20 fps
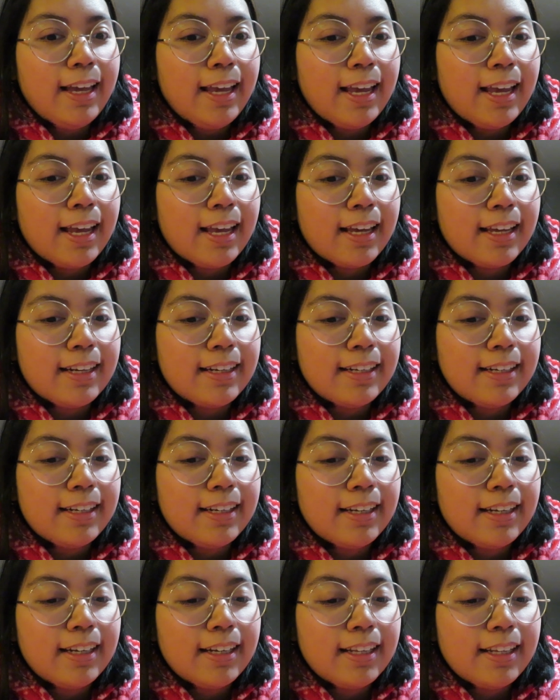
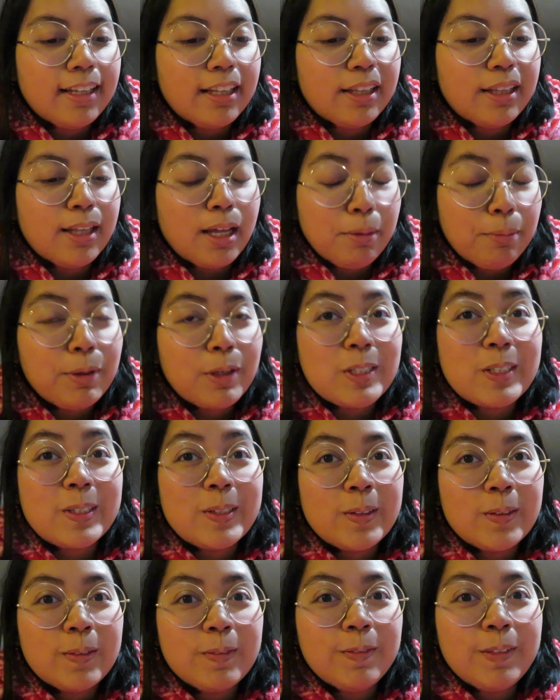And that
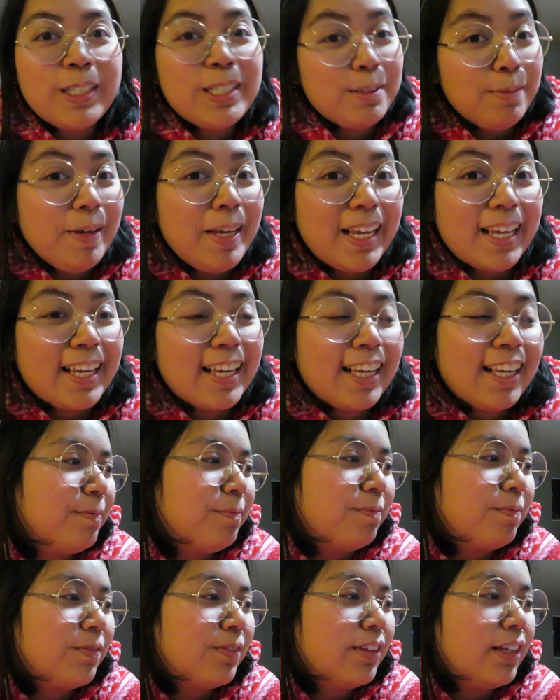person is me.
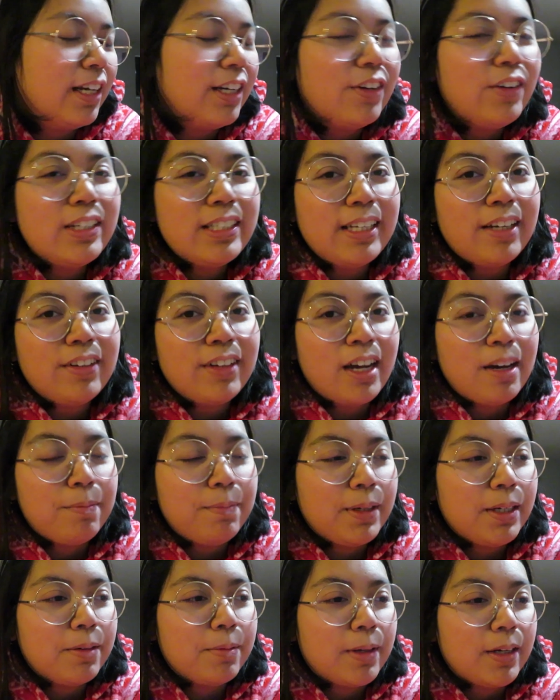I know I sound
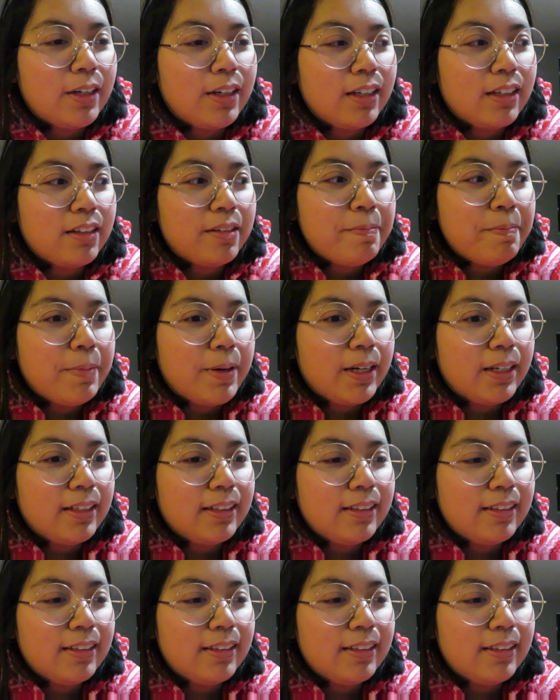happy about it, but